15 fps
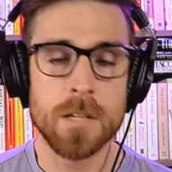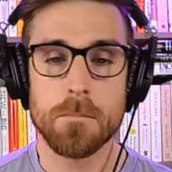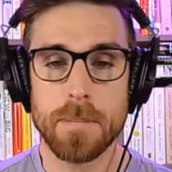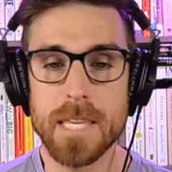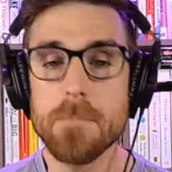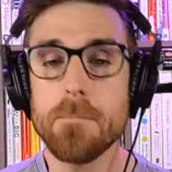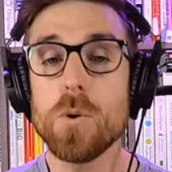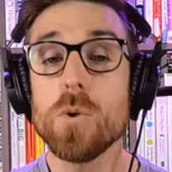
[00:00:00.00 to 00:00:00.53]

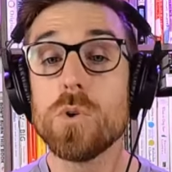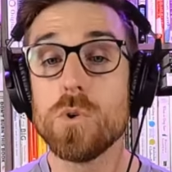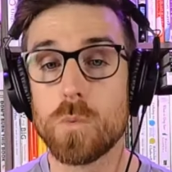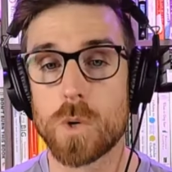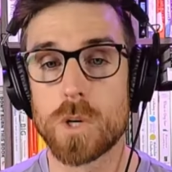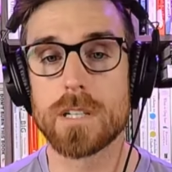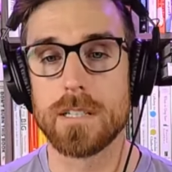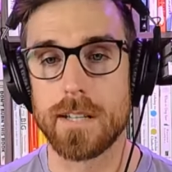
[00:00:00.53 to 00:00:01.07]
People who
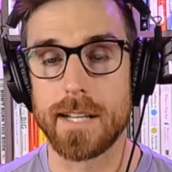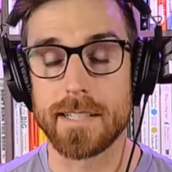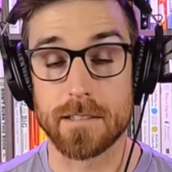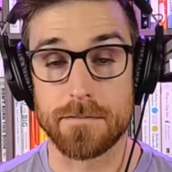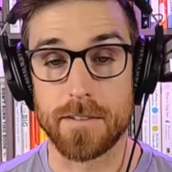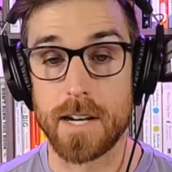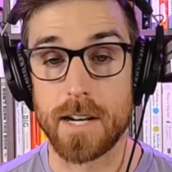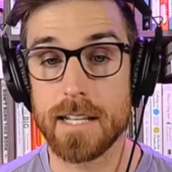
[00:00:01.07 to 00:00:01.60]
work a
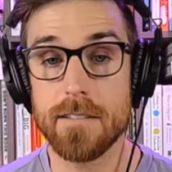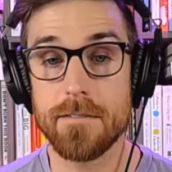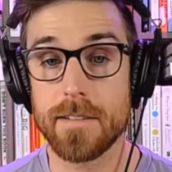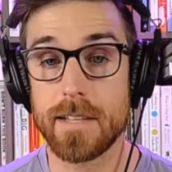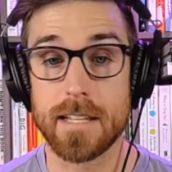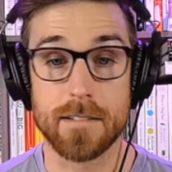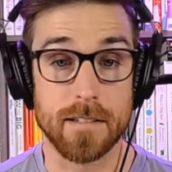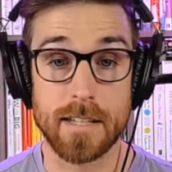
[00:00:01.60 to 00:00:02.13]
9-to-5
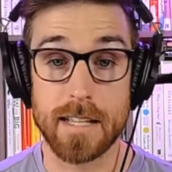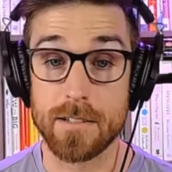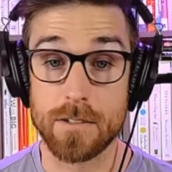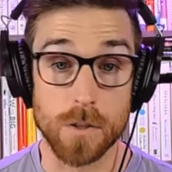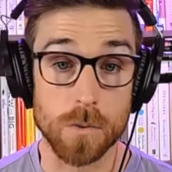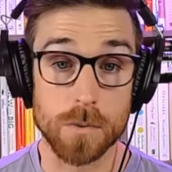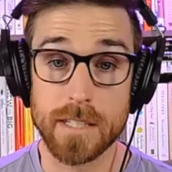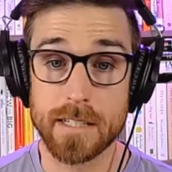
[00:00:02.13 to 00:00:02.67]
and
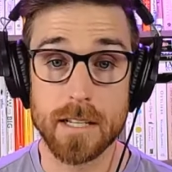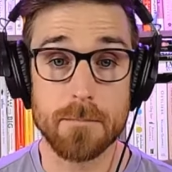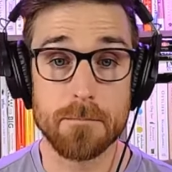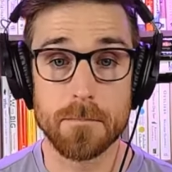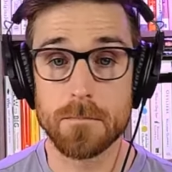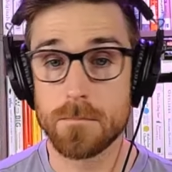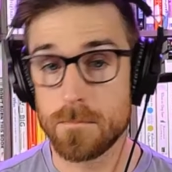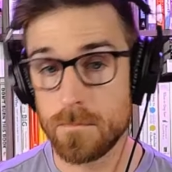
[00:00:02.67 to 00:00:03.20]
don't end up,
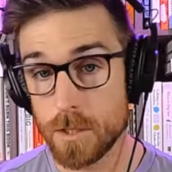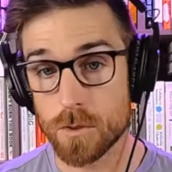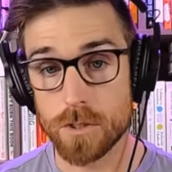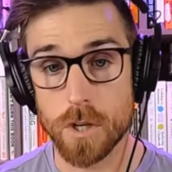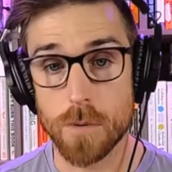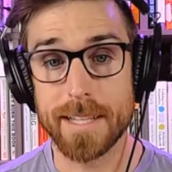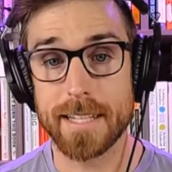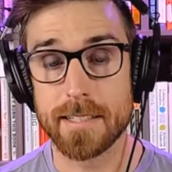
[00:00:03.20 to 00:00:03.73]
you know,
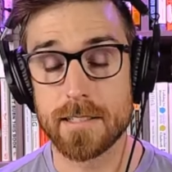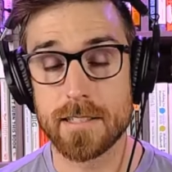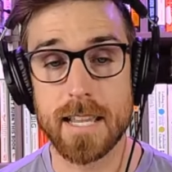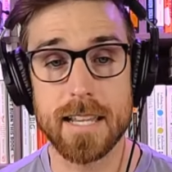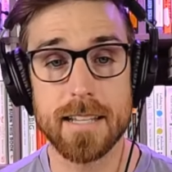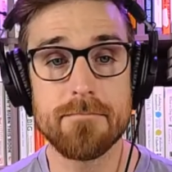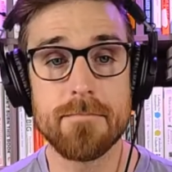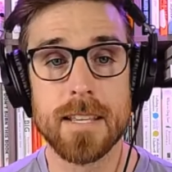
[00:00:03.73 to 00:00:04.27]
going
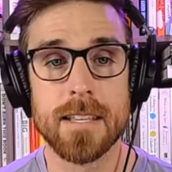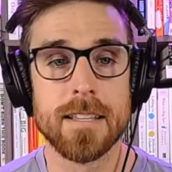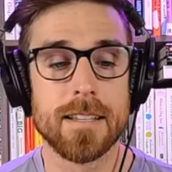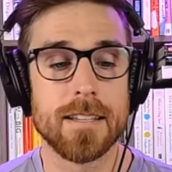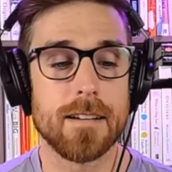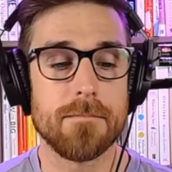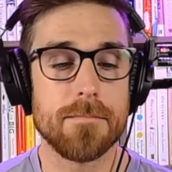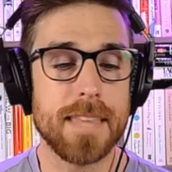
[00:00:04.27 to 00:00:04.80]
insane,
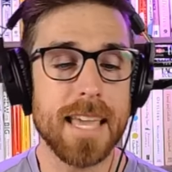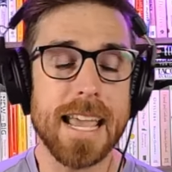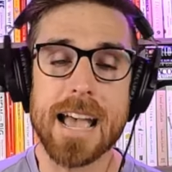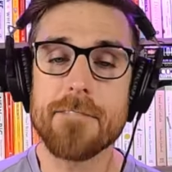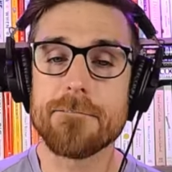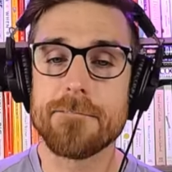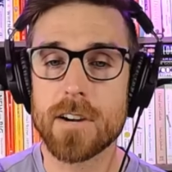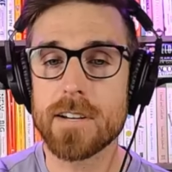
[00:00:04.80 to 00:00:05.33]
they
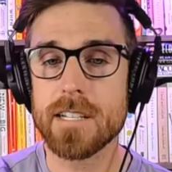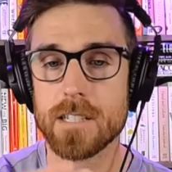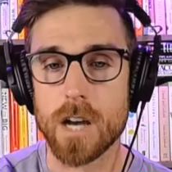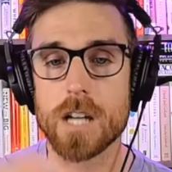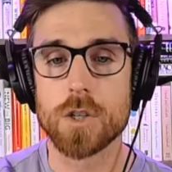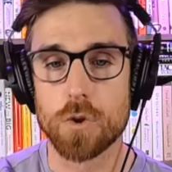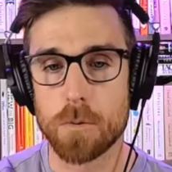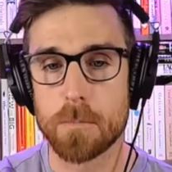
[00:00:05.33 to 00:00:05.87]
have very
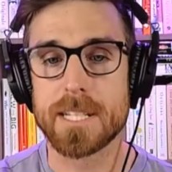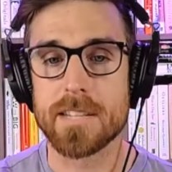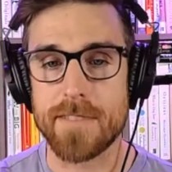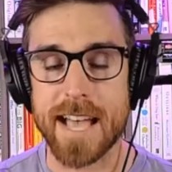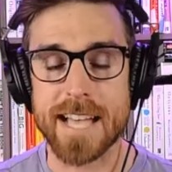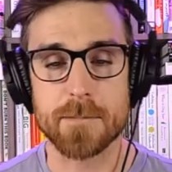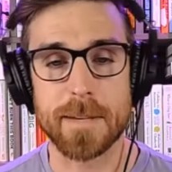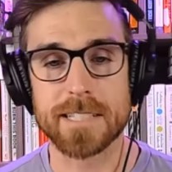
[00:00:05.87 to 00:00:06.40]
non-normative
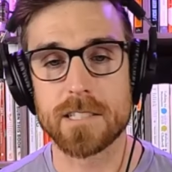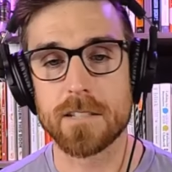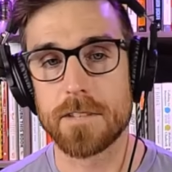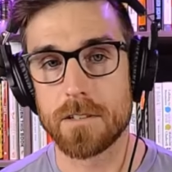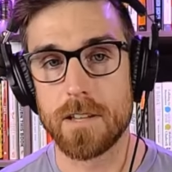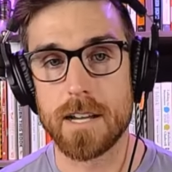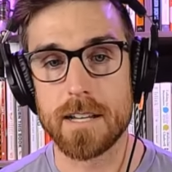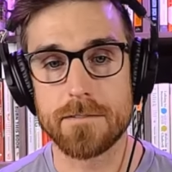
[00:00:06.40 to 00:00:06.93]
aspects of
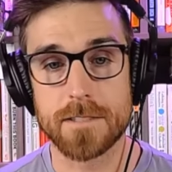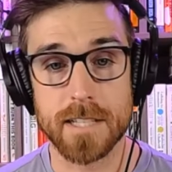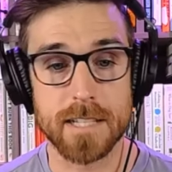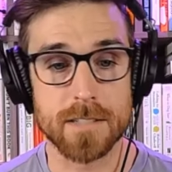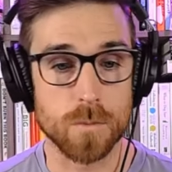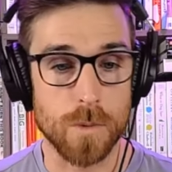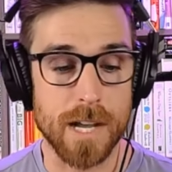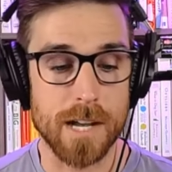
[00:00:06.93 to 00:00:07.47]
their lives
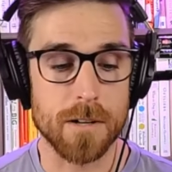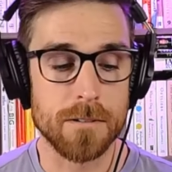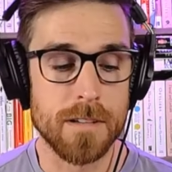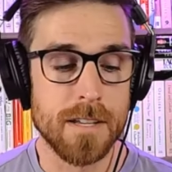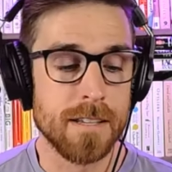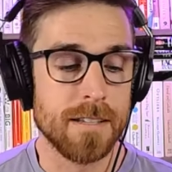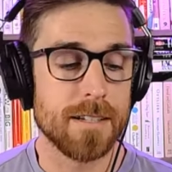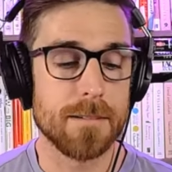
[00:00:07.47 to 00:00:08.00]
as well.
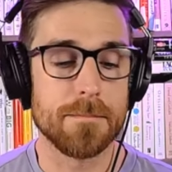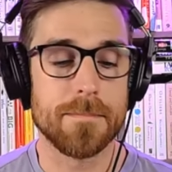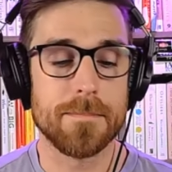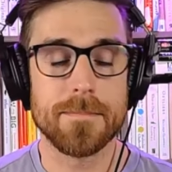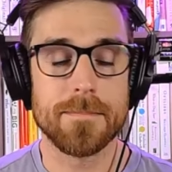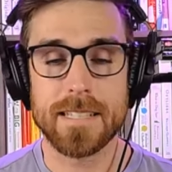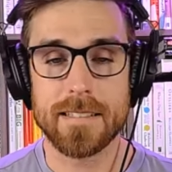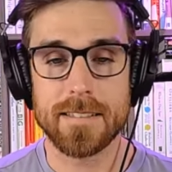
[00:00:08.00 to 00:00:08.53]

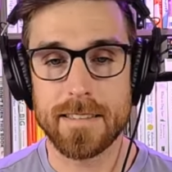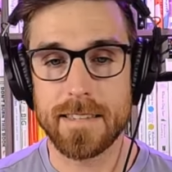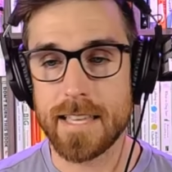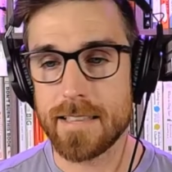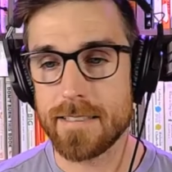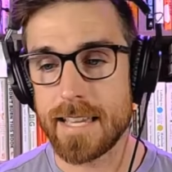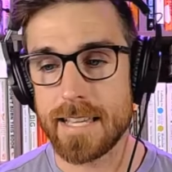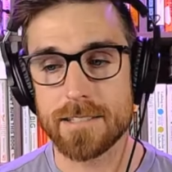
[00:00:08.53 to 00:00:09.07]

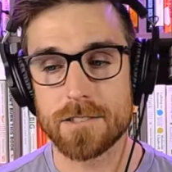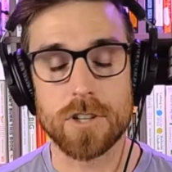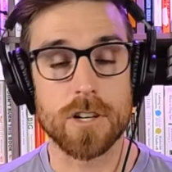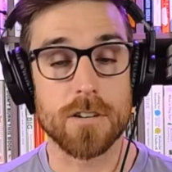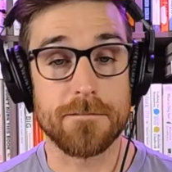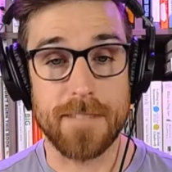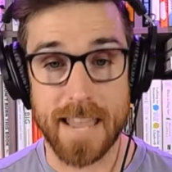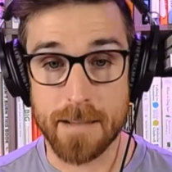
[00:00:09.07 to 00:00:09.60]
They start
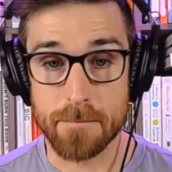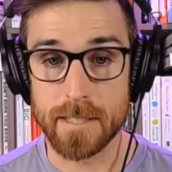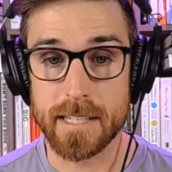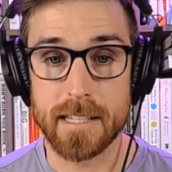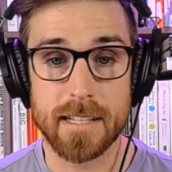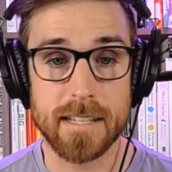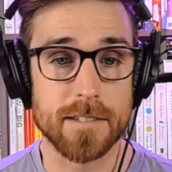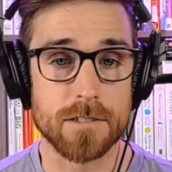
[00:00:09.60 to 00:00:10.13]
a
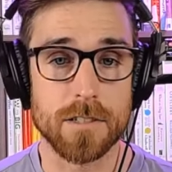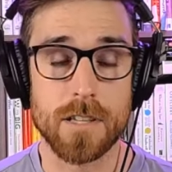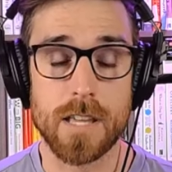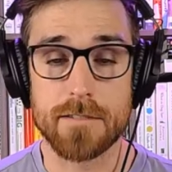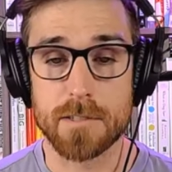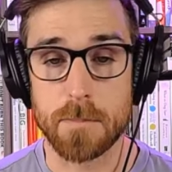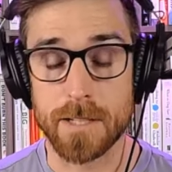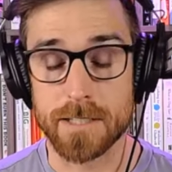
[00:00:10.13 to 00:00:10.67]
family and there's a
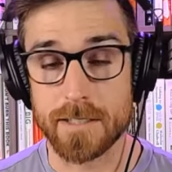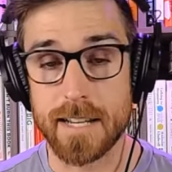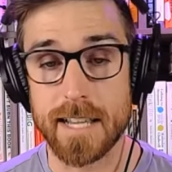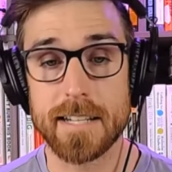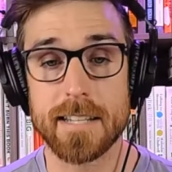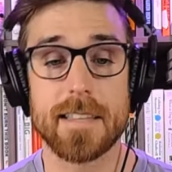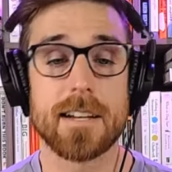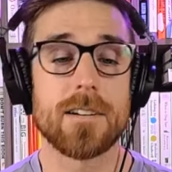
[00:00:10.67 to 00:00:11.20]
lot of
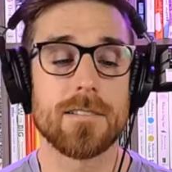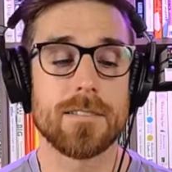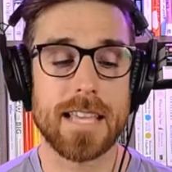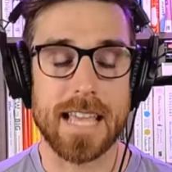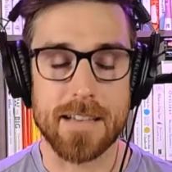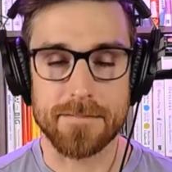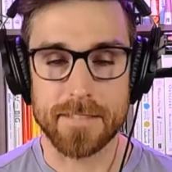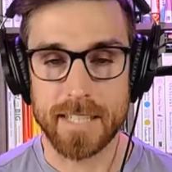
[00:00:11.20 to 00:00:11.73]
spontaneity there. They
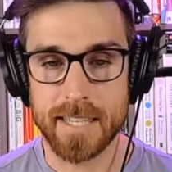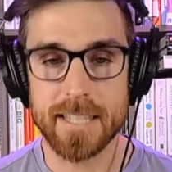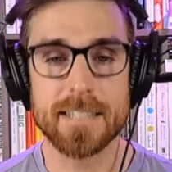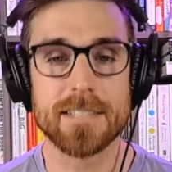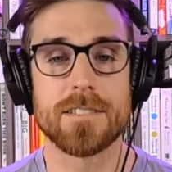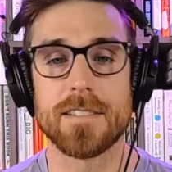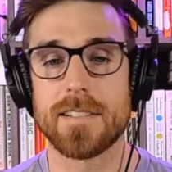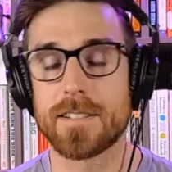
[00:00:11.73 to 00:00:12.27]
have
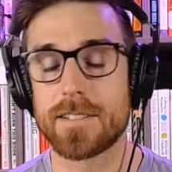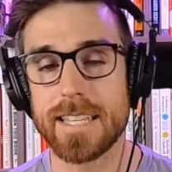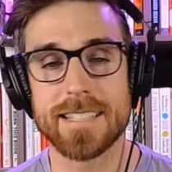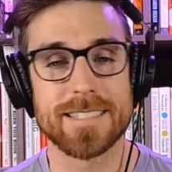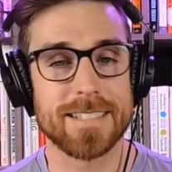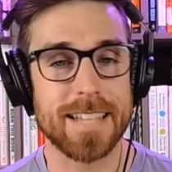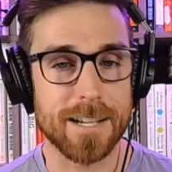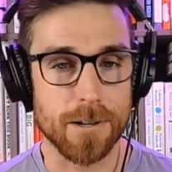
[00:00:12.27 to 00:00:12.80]
kids and their
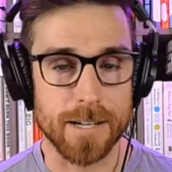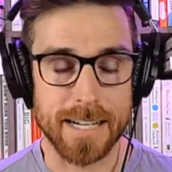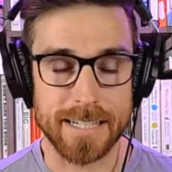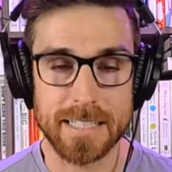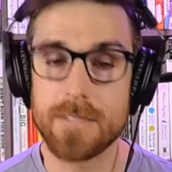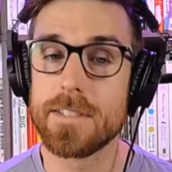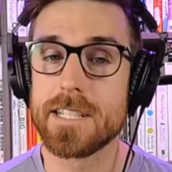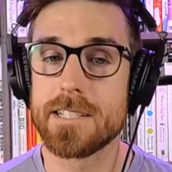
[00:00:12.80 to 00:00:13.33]
kids take on
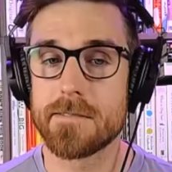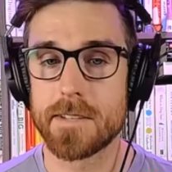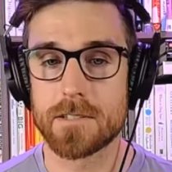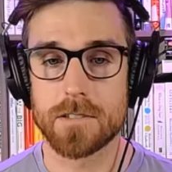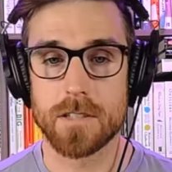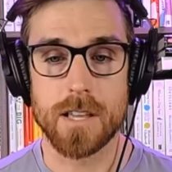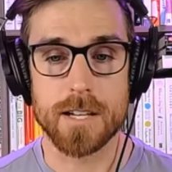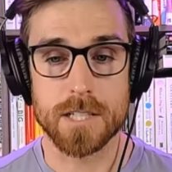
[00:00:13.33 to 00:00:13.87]
activities and
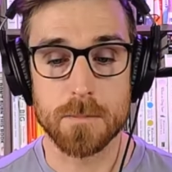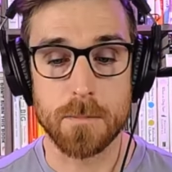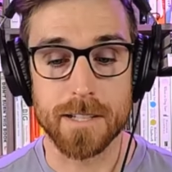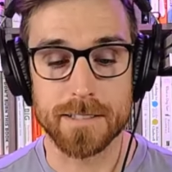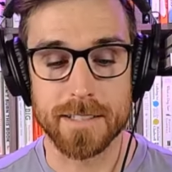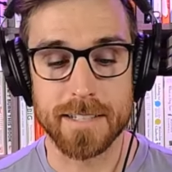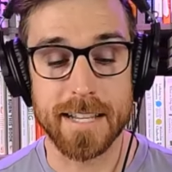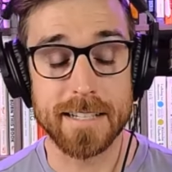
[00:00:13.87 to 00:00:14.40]
there's a lot of
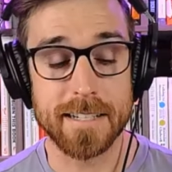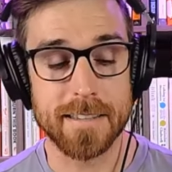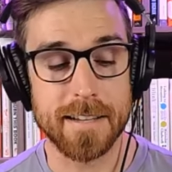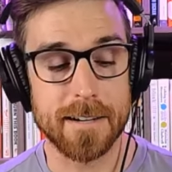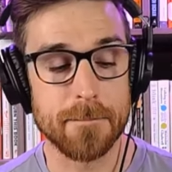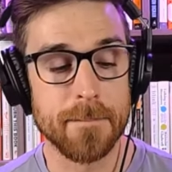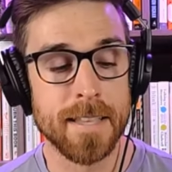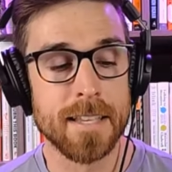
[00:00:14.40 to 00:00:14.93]
spontaneity
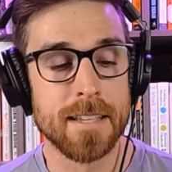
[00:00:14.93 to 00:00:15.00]
there.